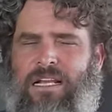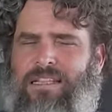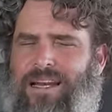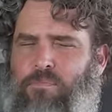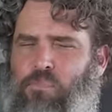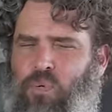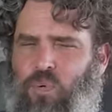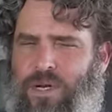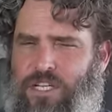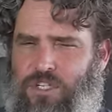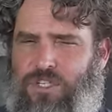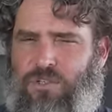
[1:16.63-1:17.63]
that I'm
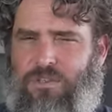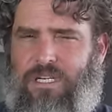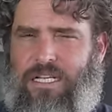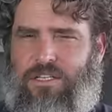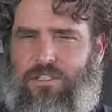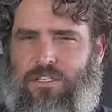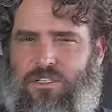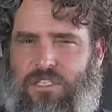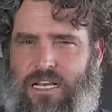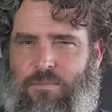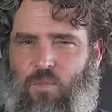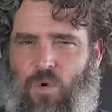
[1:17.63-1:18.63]
pretty sure is the
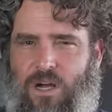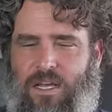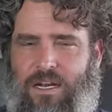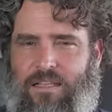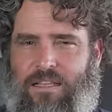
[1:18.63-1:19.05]
same one,